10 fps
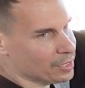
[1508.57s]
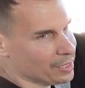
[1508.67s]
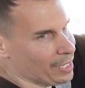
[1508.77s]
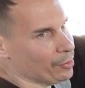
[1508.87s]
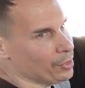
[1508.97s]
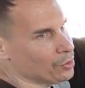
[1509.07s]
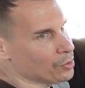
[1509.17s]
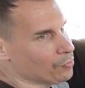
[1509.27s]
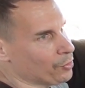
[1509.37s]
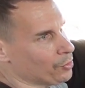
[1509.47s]

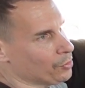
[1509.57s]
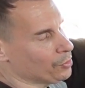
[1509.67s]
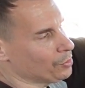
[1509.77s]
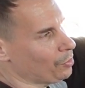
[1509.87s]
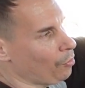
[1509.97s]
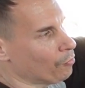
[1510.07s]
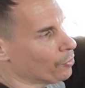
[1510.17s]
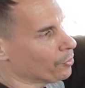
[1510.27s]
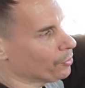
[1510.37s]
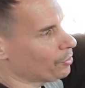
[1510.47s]
stereos for
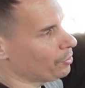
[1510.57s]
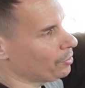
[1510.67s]
over